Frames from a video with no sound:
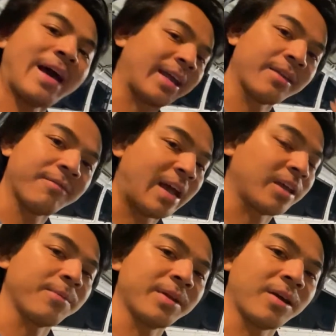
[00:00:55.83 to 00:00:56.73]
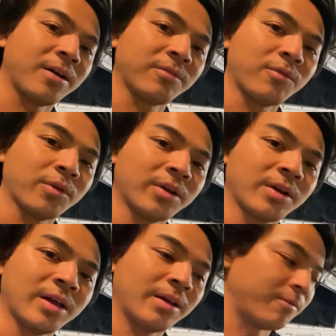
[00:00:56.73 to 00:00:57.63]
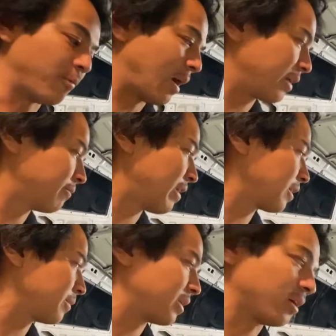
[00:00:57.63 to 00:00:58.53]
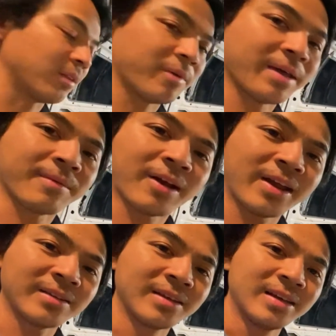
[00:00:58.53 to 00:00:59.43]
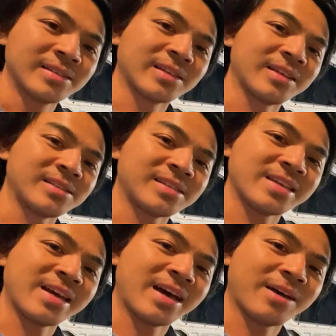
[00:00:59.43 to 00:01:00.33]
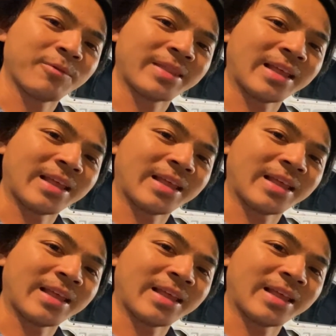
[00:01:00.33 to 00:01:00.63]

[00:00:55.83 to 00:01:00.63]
back and vacuum it all for uh, vac vacuum it all away. All right, so let's see uh, what